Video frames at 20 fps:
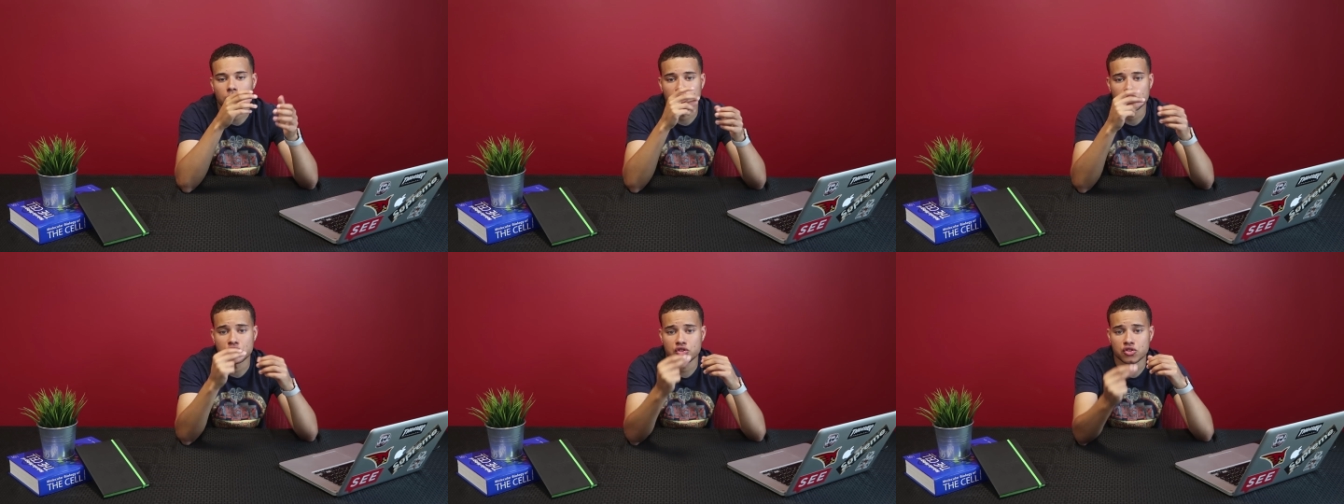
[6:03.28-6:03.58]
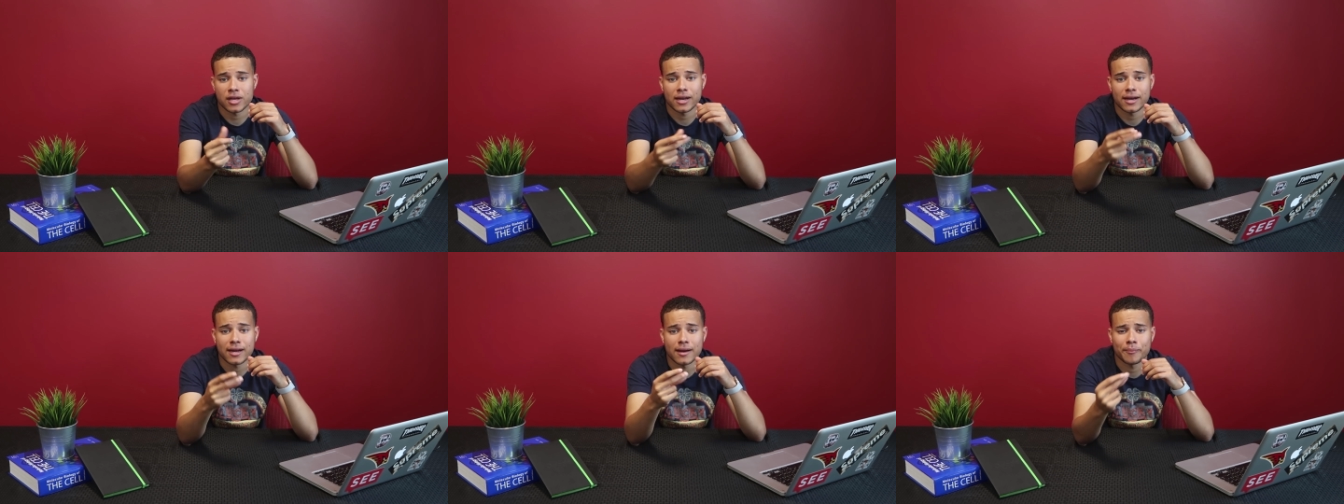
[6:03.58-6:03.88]

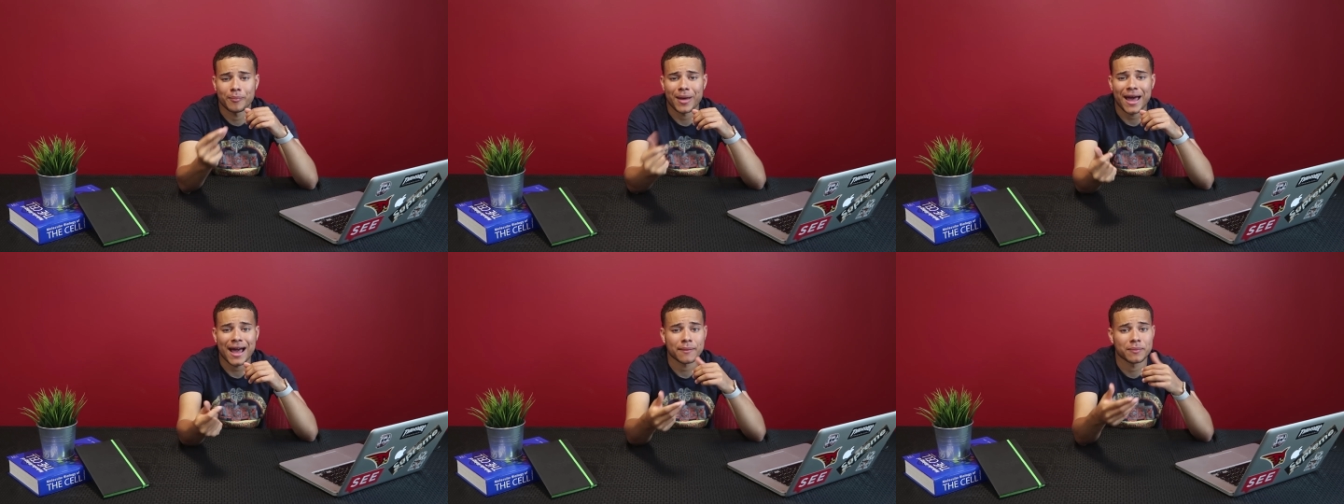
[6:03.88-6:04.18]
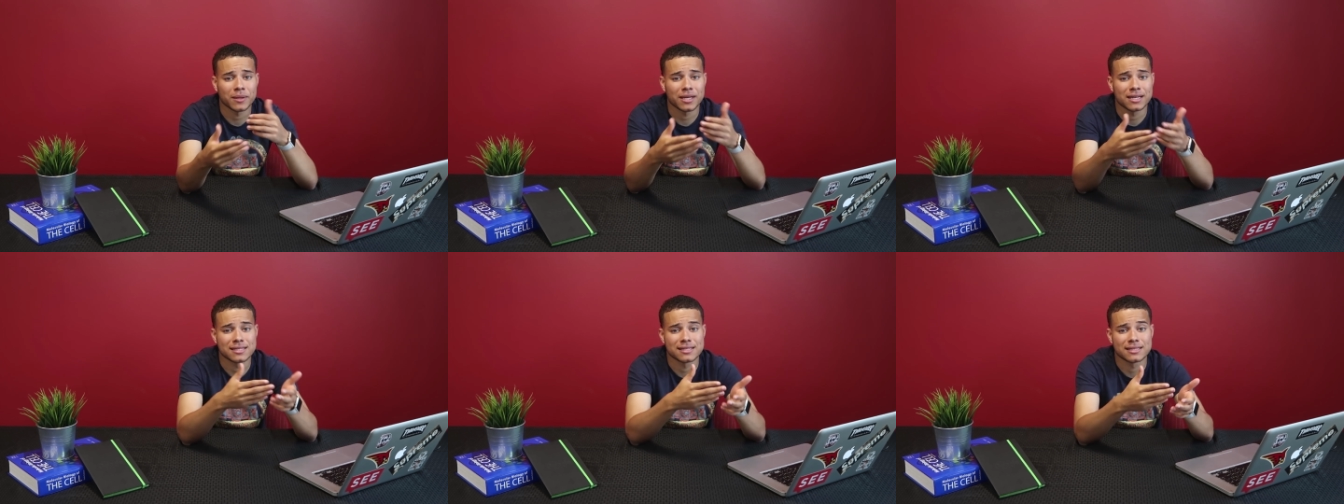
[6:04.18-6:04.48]
send it
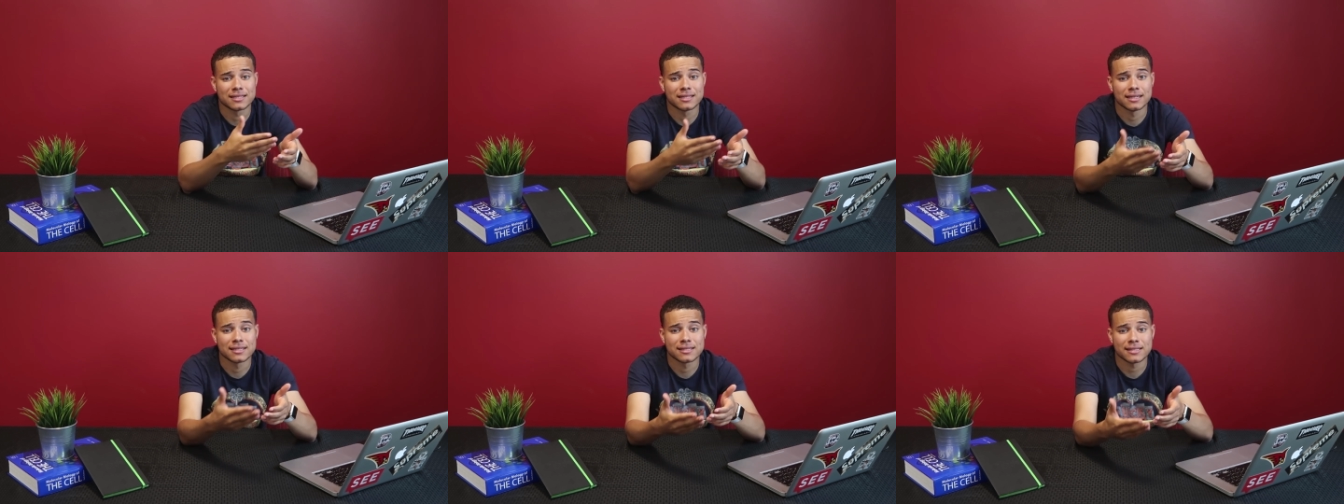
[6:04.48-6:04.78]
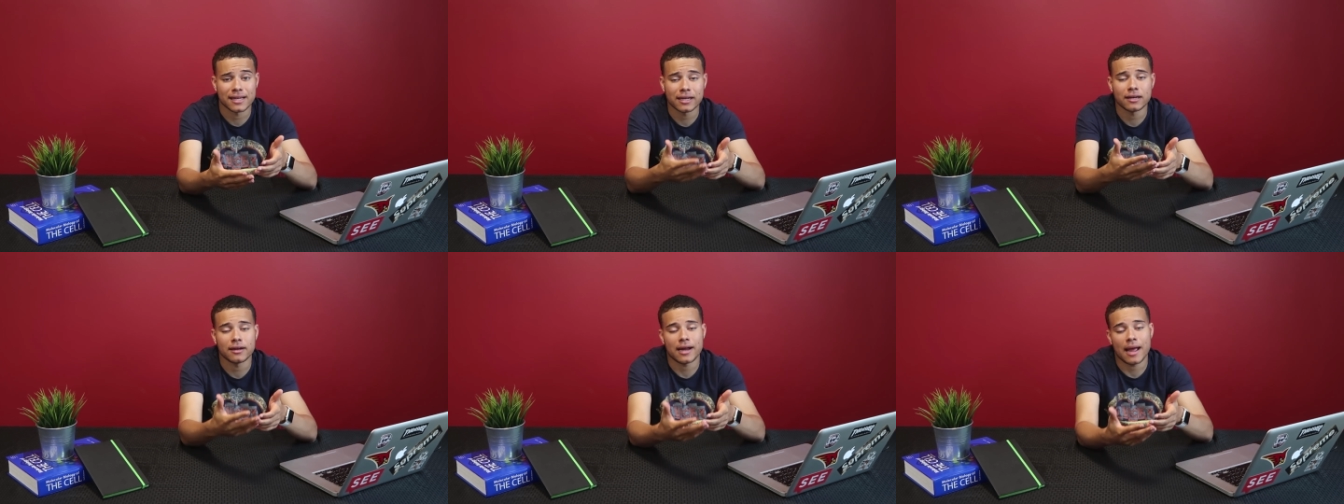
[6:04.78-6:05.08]
back, because the
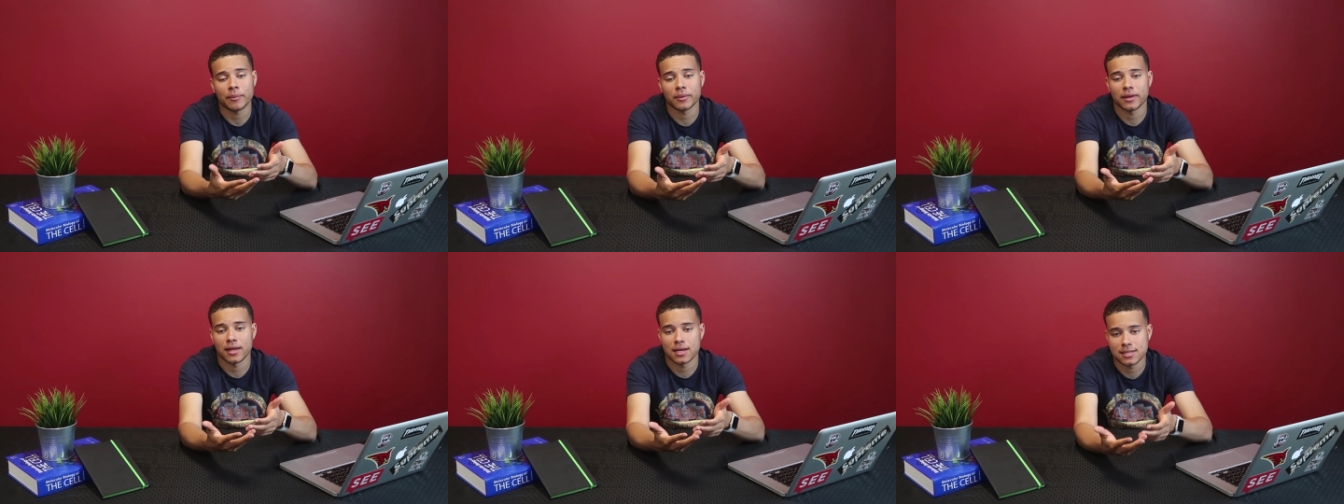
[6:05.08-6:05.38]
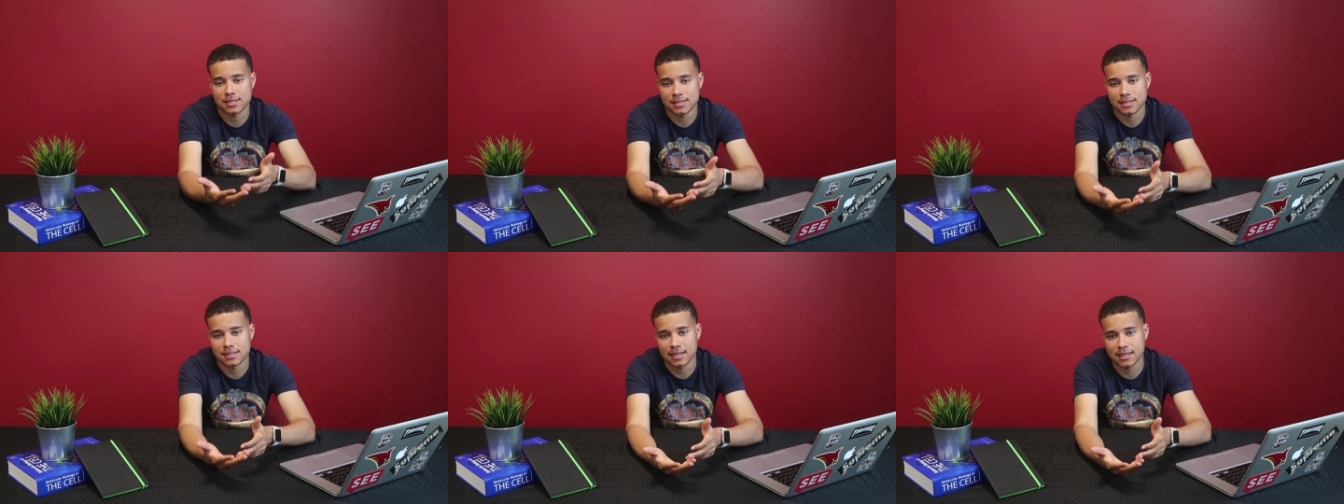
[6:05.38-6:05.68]
secondary
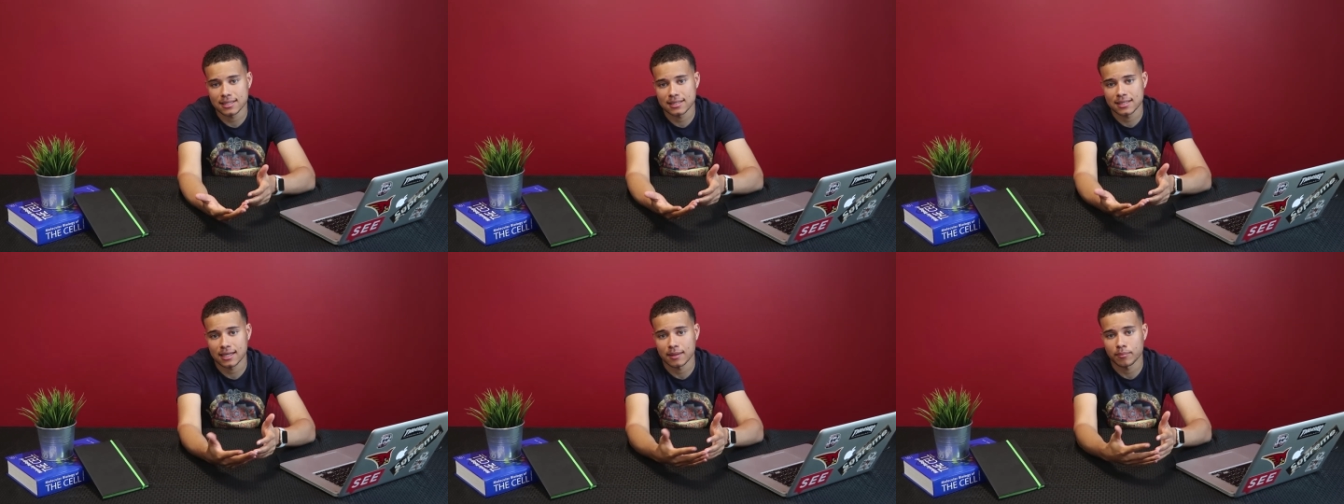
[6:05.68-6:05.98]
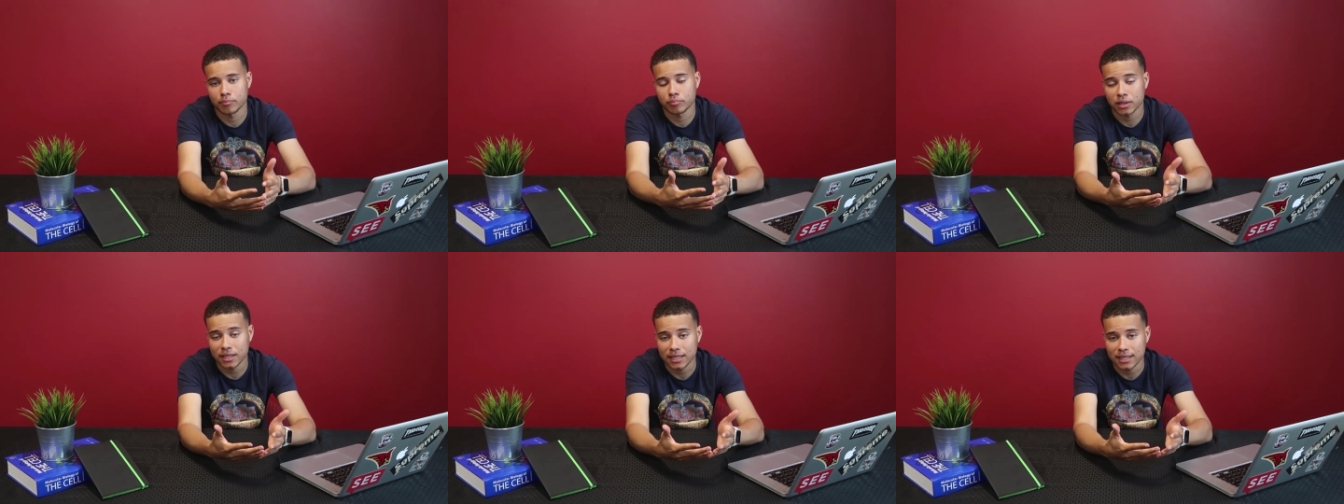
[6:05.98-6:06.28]
application is needed to
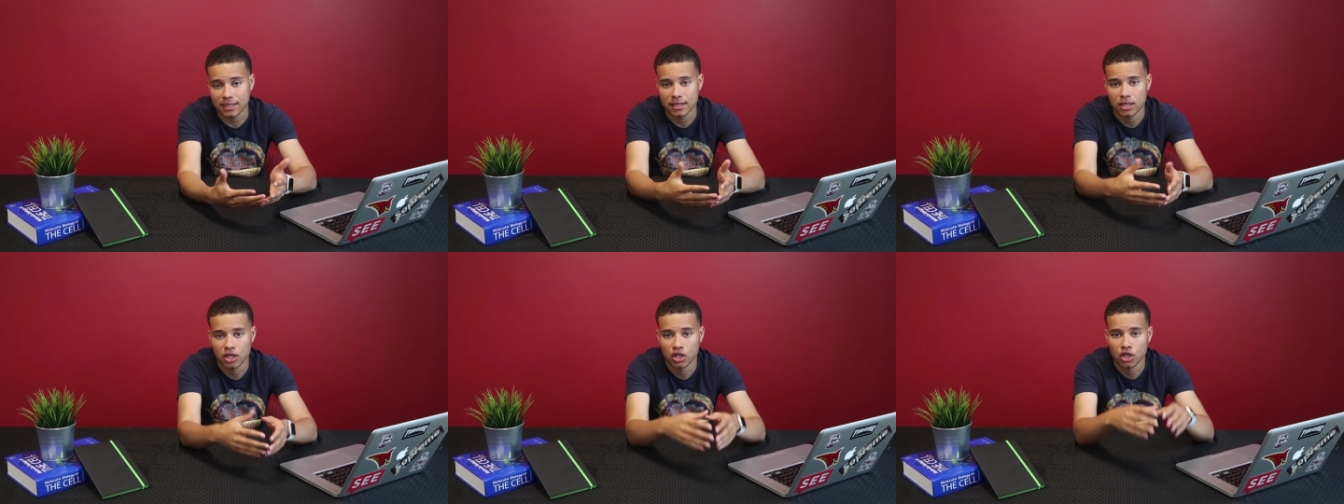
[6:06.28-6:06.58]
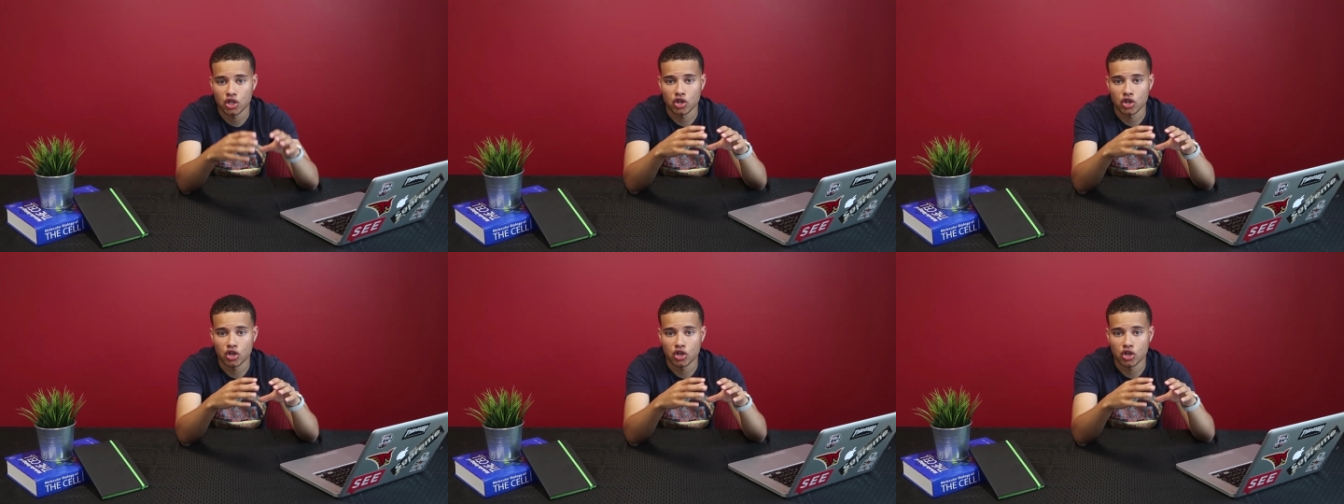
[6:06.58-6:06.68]
complete